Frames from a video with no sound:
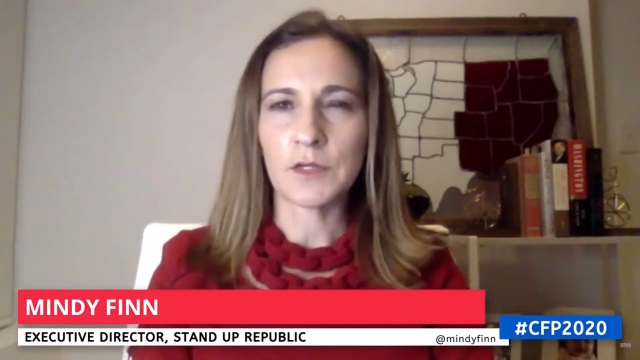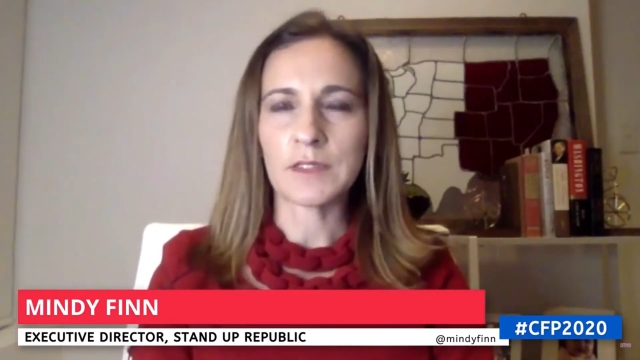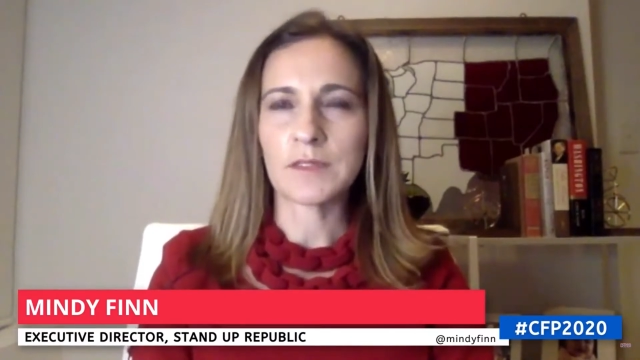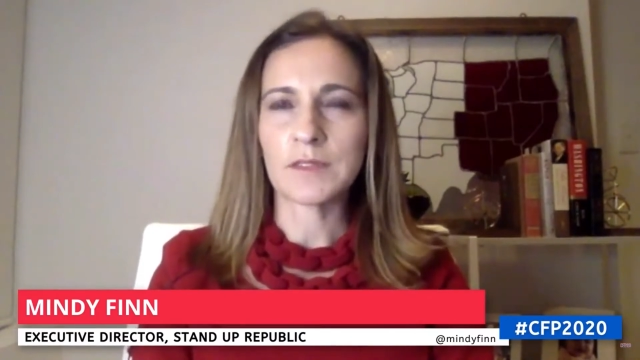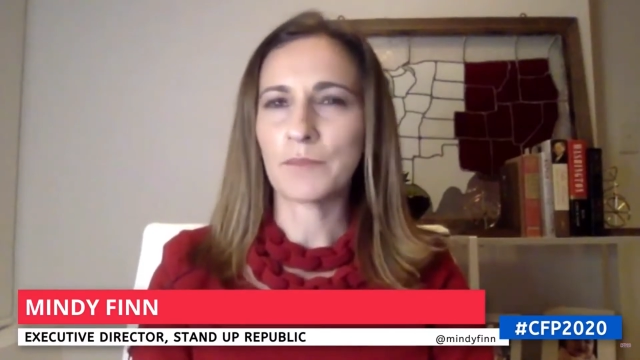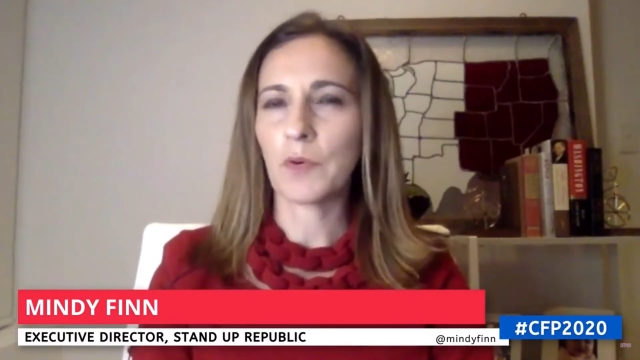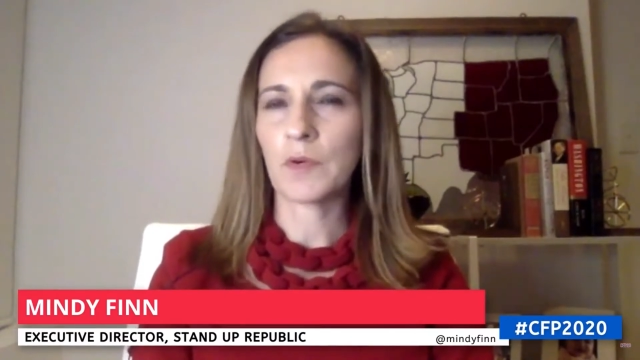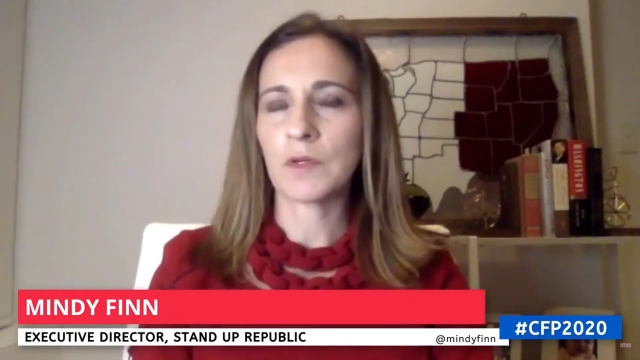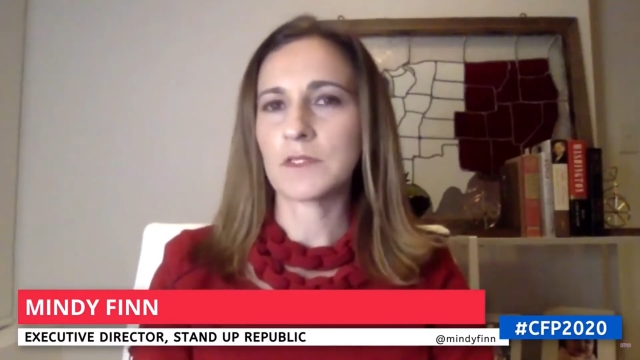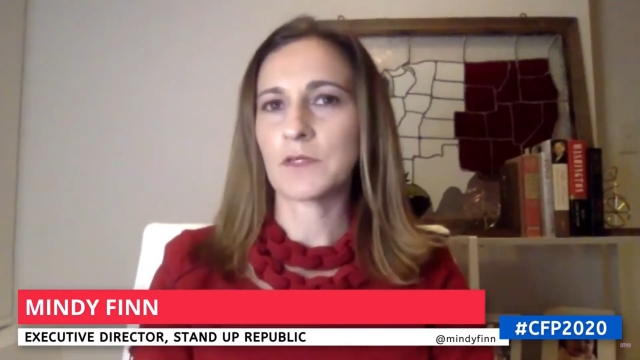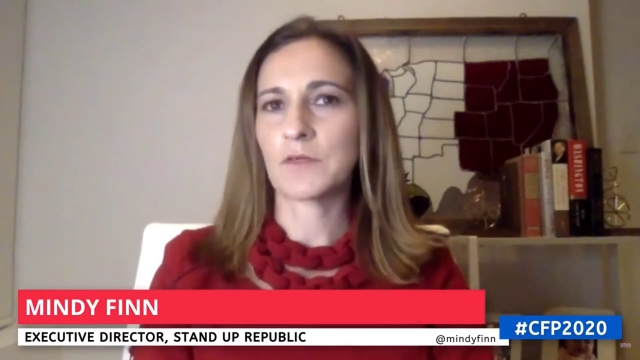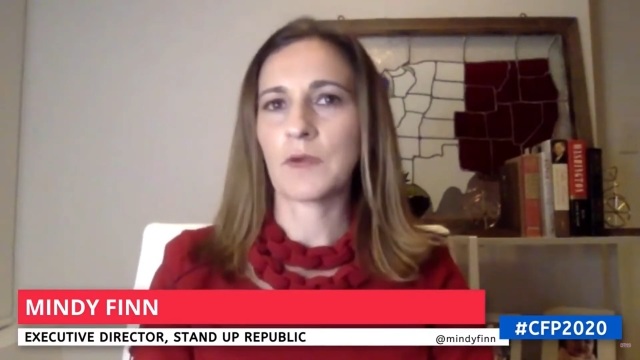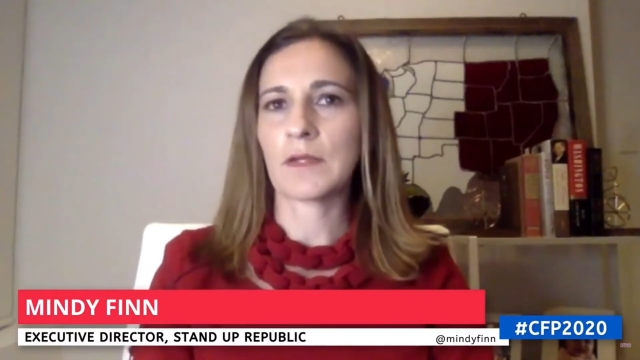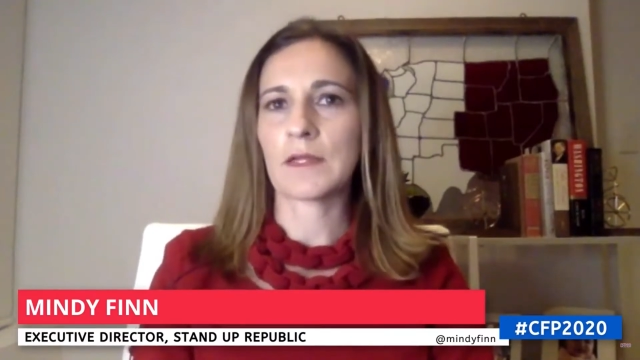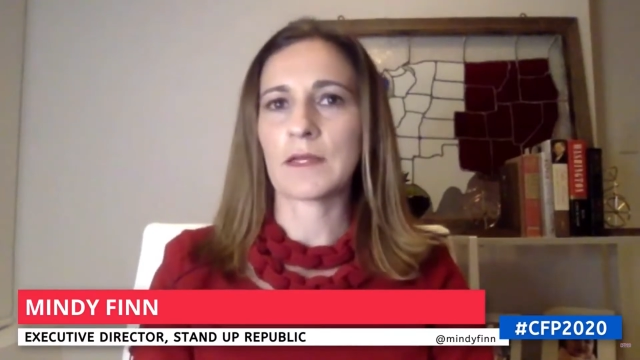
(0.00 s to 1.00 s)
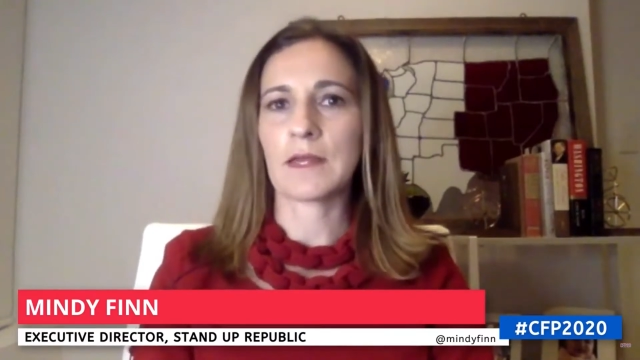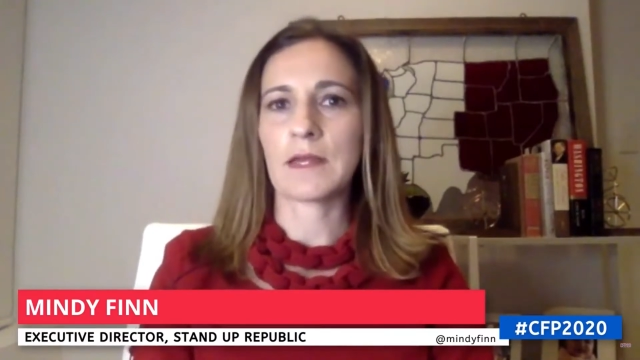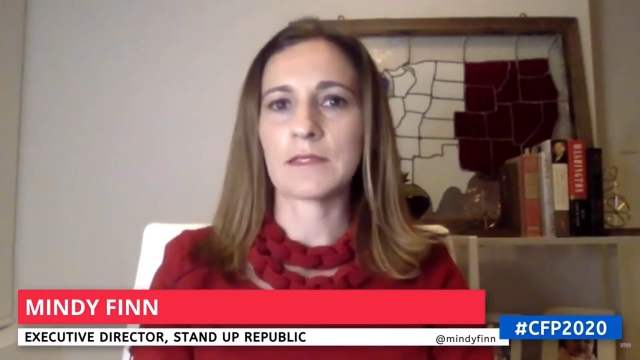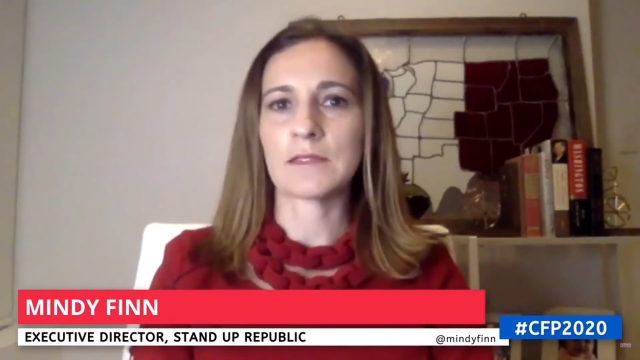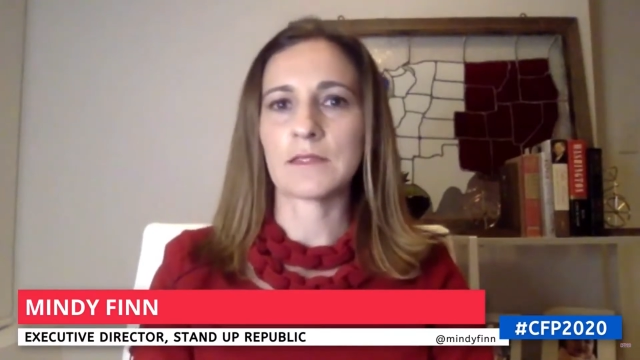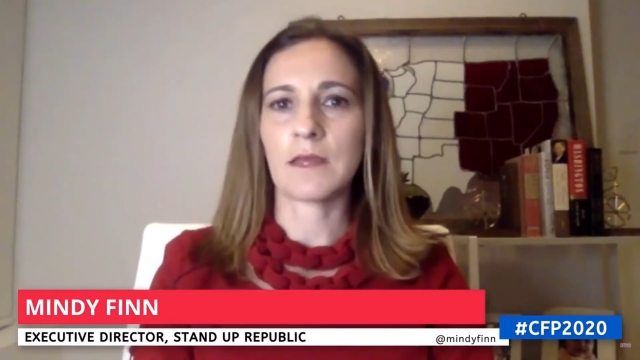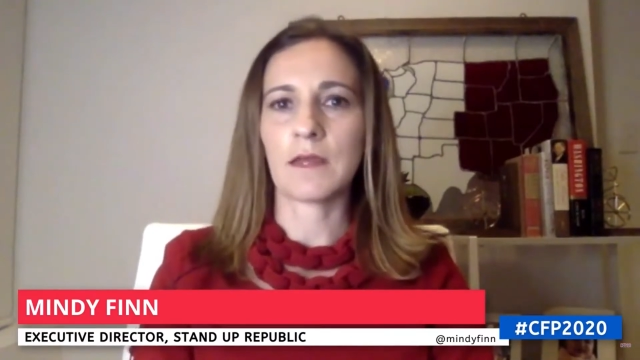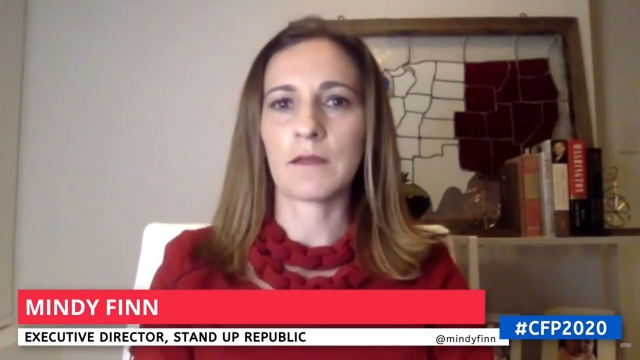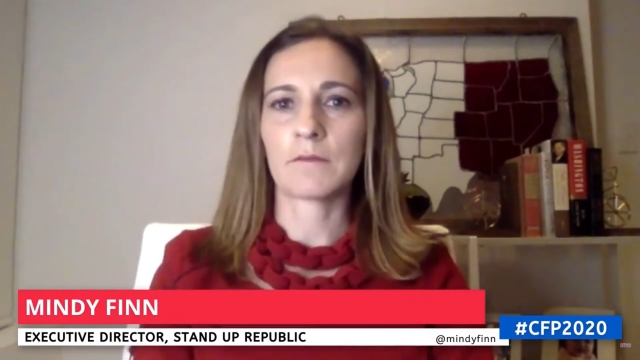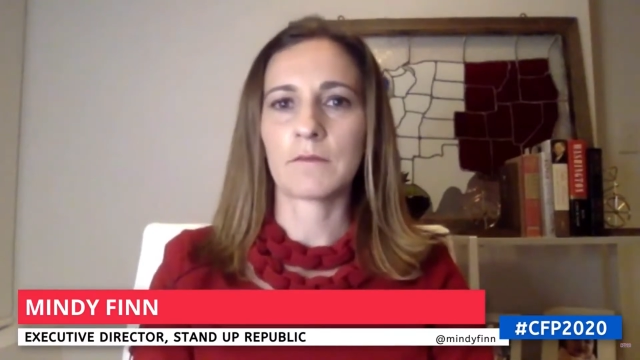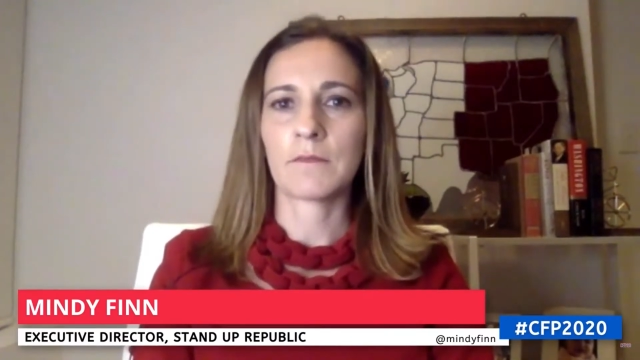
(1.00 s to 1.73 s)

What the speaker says: It's important to recognize that.